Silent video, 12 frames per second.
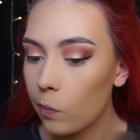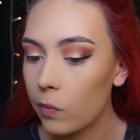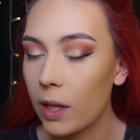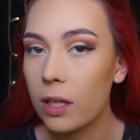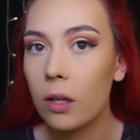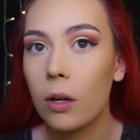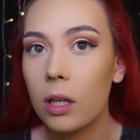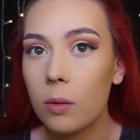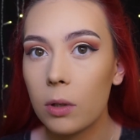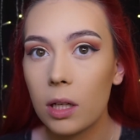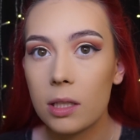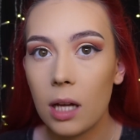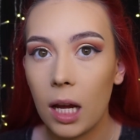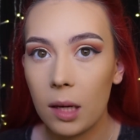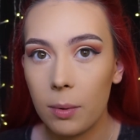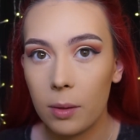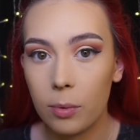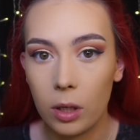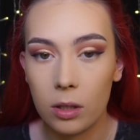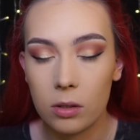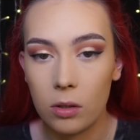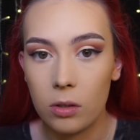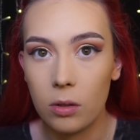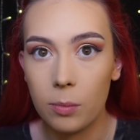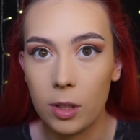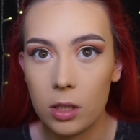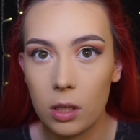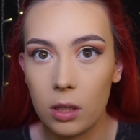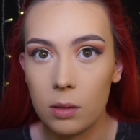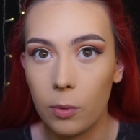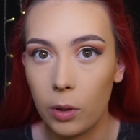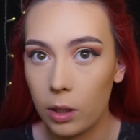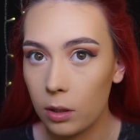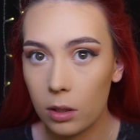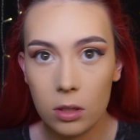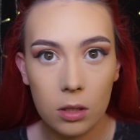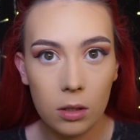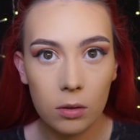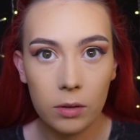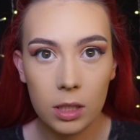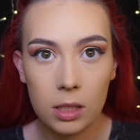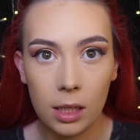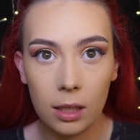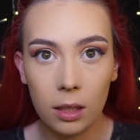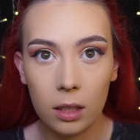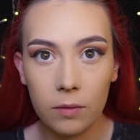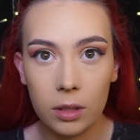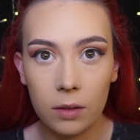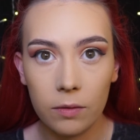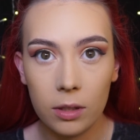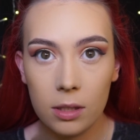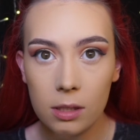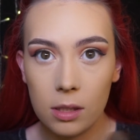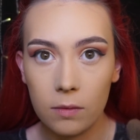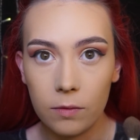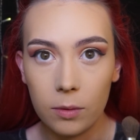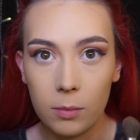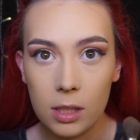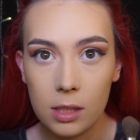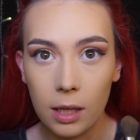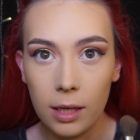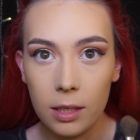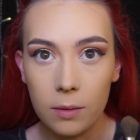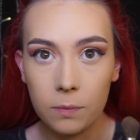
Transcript: And you only want a tiny bit of product on your brush at this point, because you can already see kind of a difference from this side.